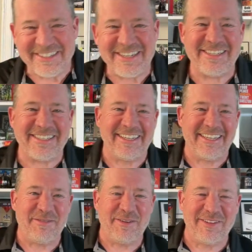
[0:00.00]
She's going to
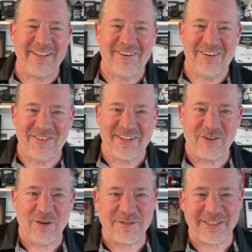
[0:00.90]
hit me for that one when I
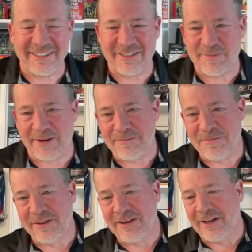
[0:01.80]
go upstairs. But
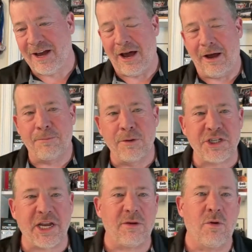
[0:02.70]
I
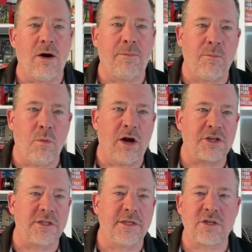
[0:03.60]
appreciate you all
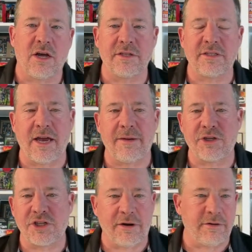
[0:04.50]
watching this all the time and
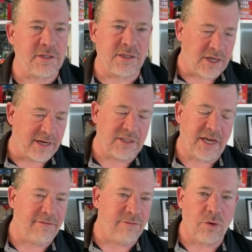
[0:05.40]
sharing. This is like
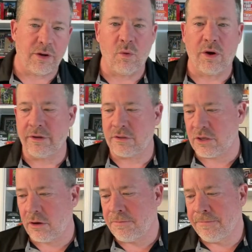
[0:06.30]
day 41 or
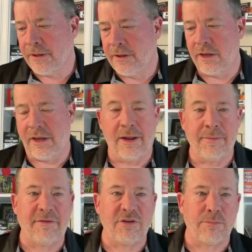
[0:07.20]
so, and I'm
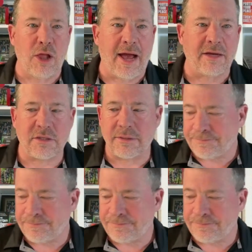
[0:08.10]
having a blast.